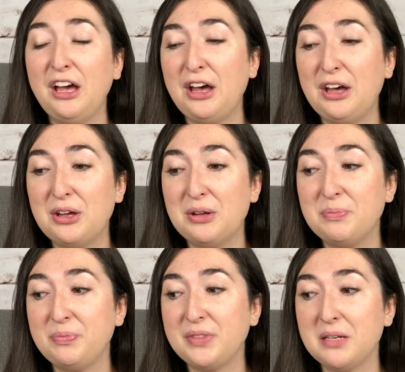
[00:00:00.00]

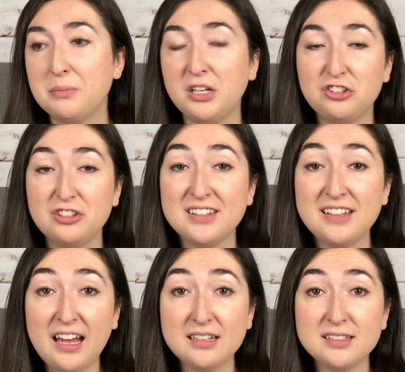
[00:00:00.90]
compression
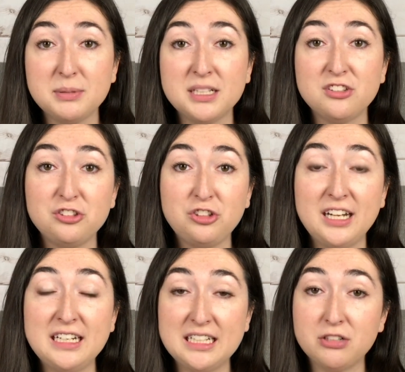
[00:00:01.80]
socks, because you're
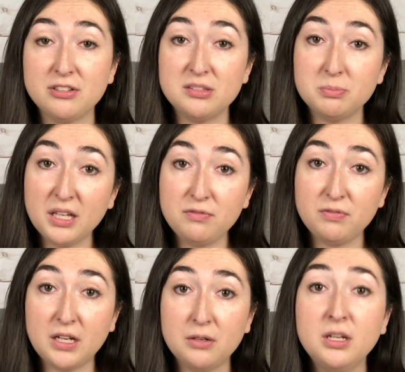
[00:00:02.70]
trying to increase blood
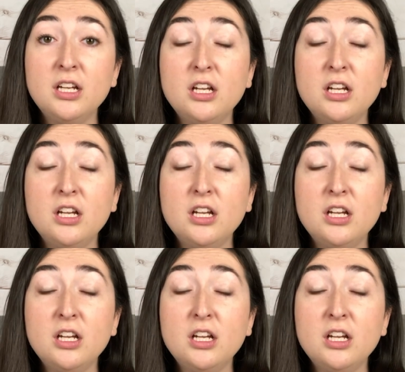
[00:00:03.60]
flow.